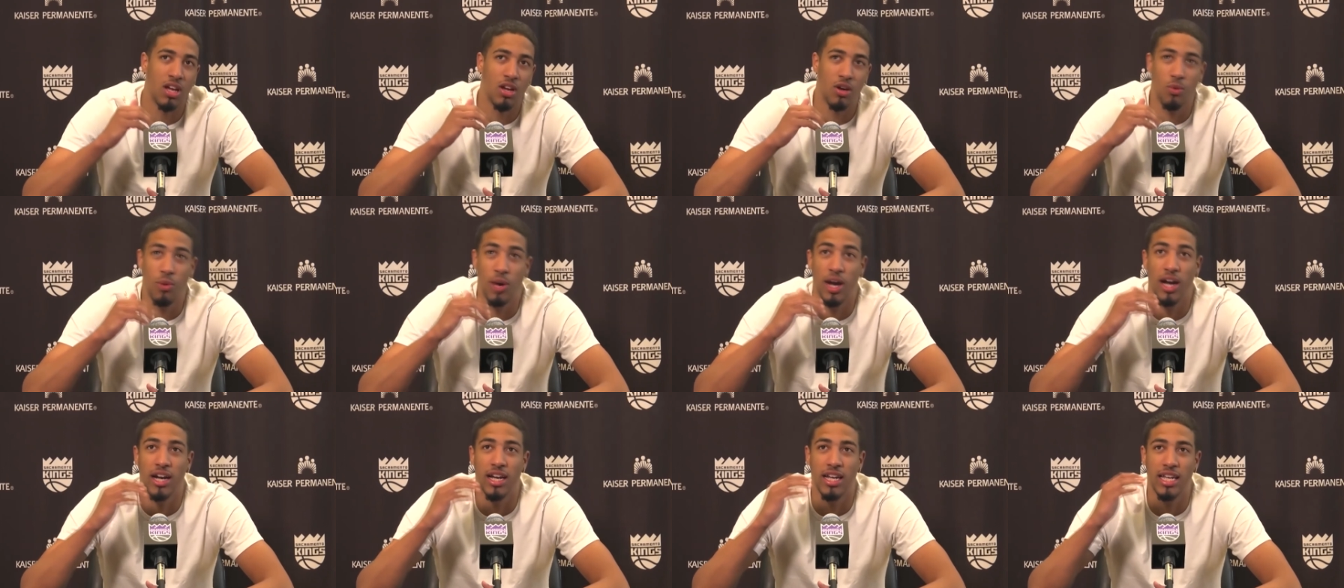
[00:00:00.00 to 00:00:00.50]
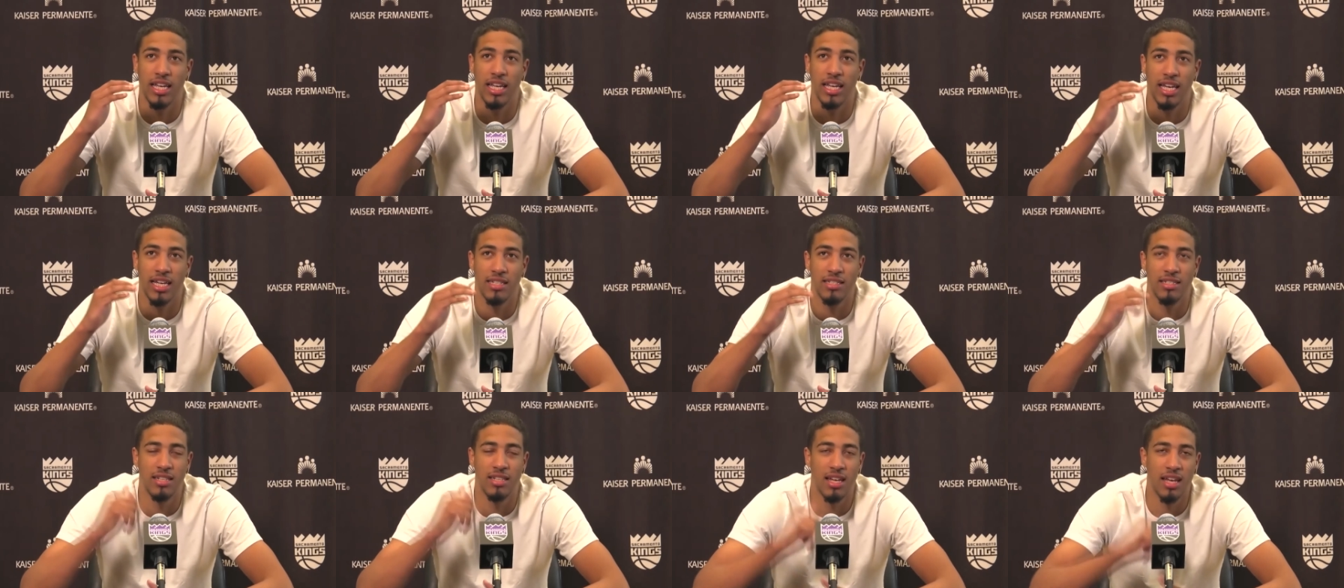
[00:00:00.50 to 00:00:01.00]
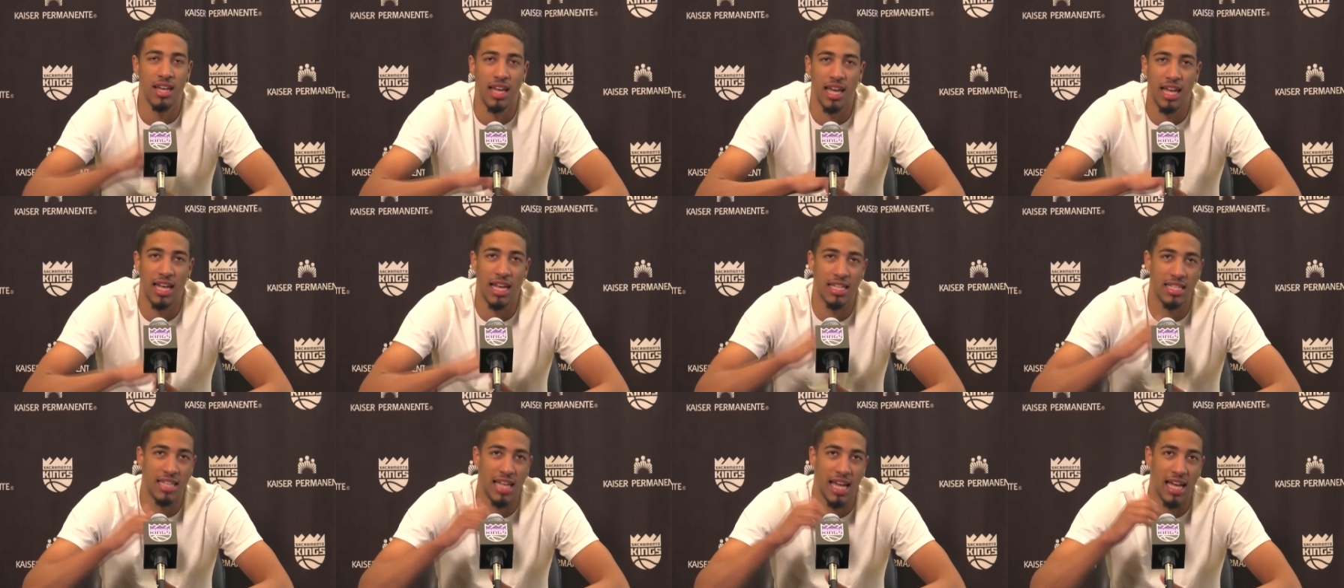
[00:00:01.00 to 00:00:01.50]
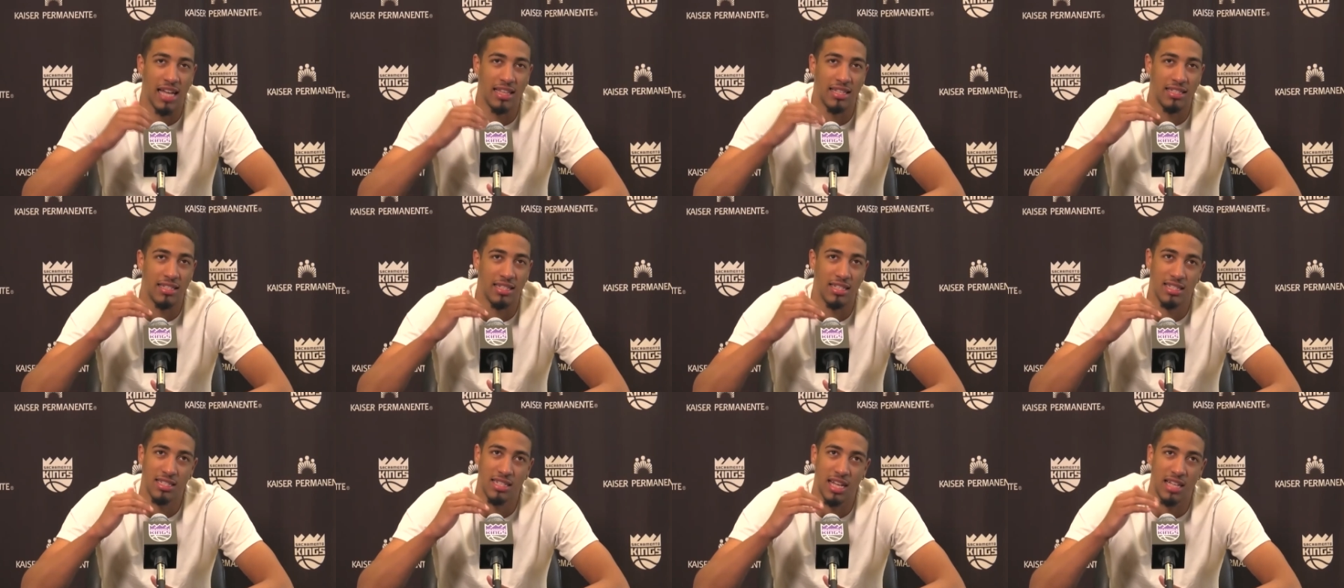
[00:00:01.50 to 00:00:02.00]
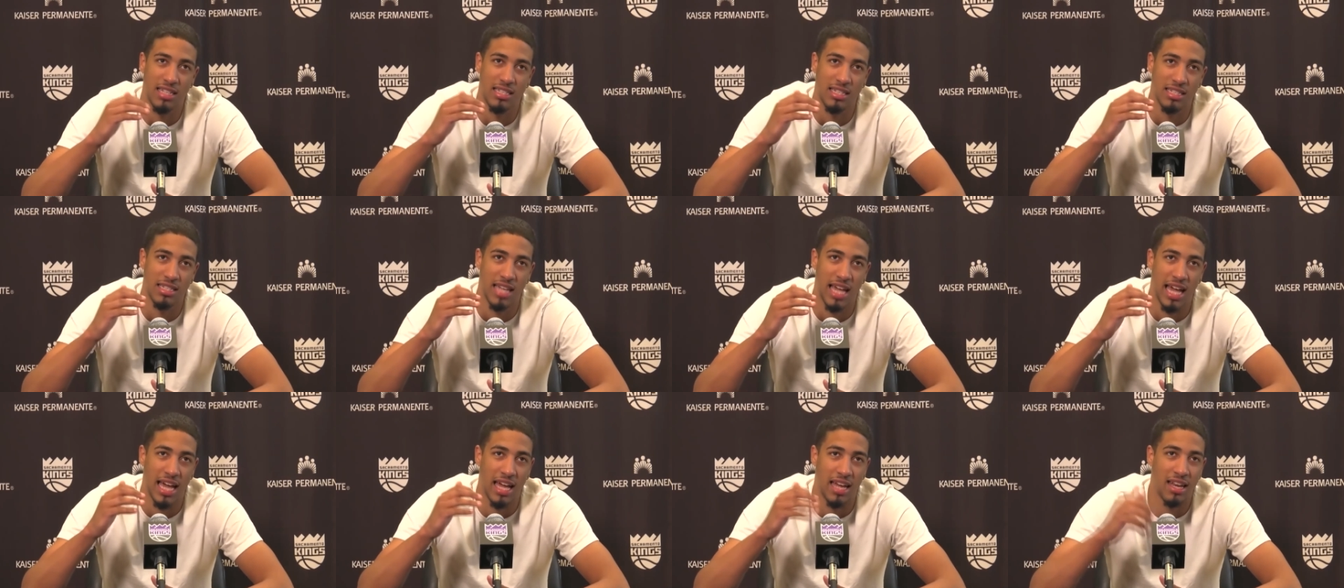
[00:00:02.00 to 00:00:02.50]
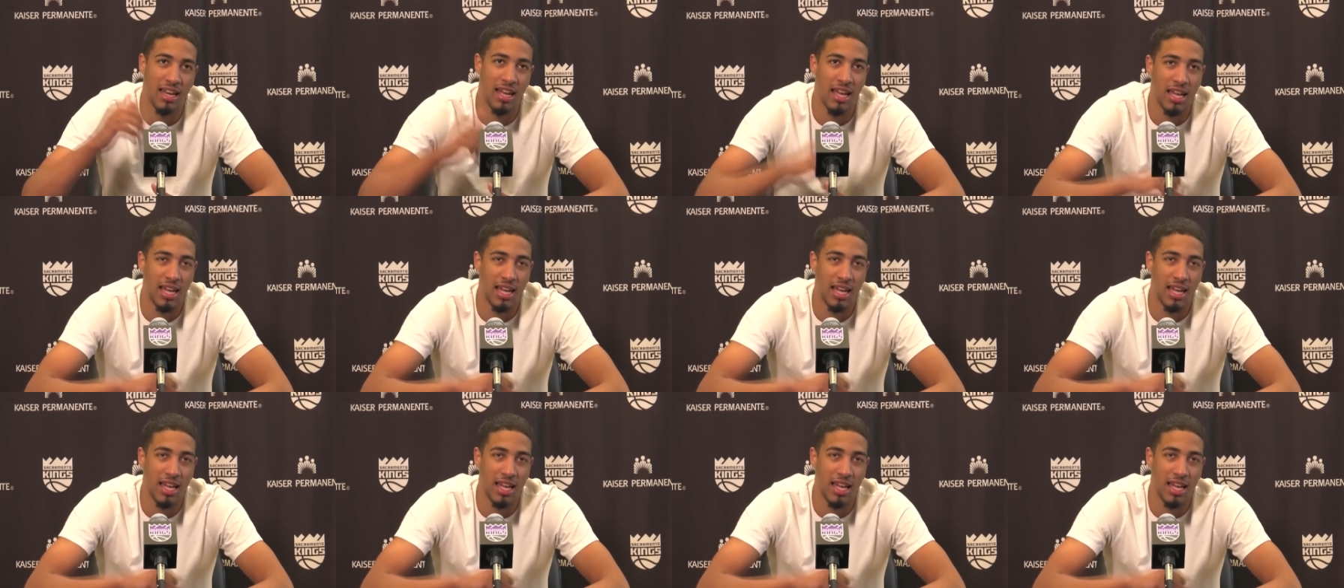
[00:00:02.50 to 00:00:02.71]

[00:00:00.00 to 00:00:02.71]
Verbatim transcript: where he is and has had the success he's had